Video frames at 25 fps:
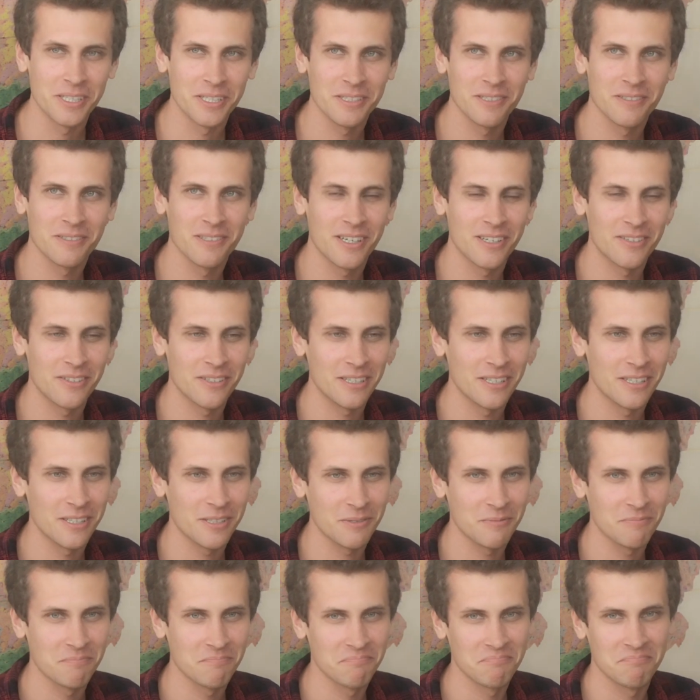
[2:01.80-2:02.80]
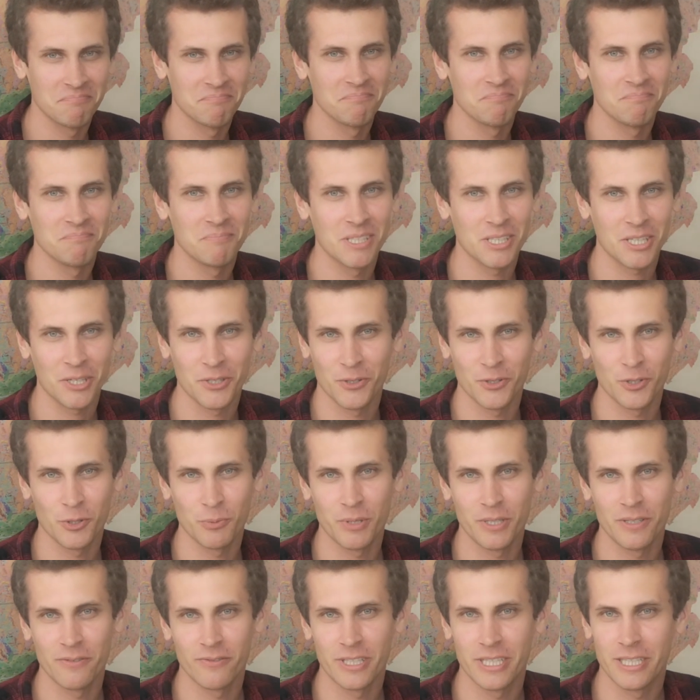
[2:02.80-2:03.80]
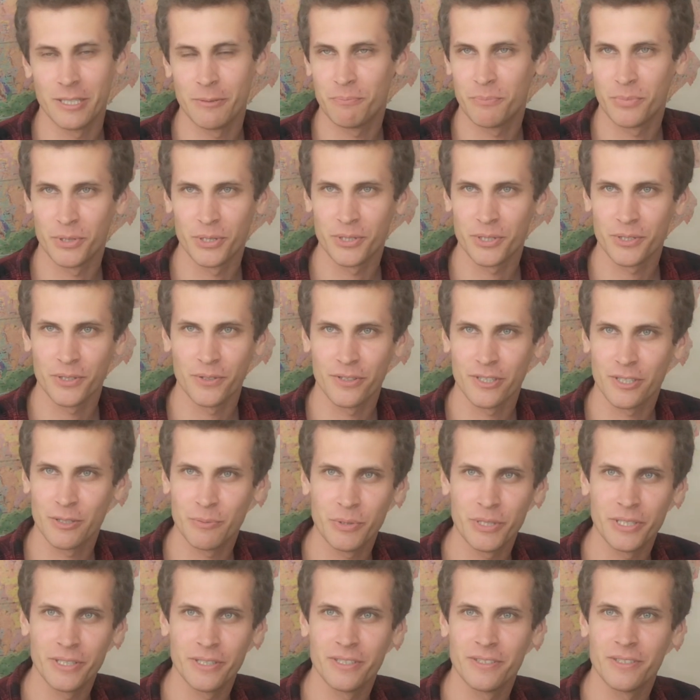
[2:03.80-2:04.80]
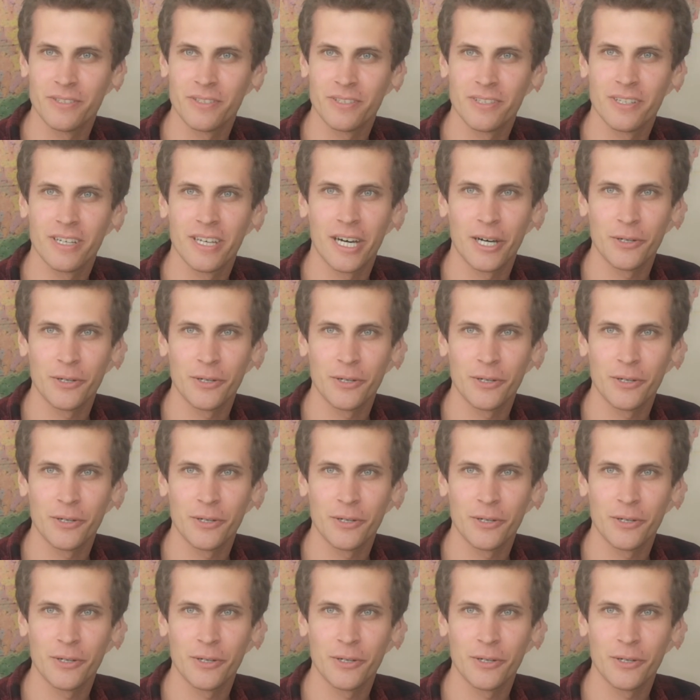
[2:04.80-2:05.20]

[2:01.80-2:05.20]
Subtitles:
Like I think it can also be a very personal experience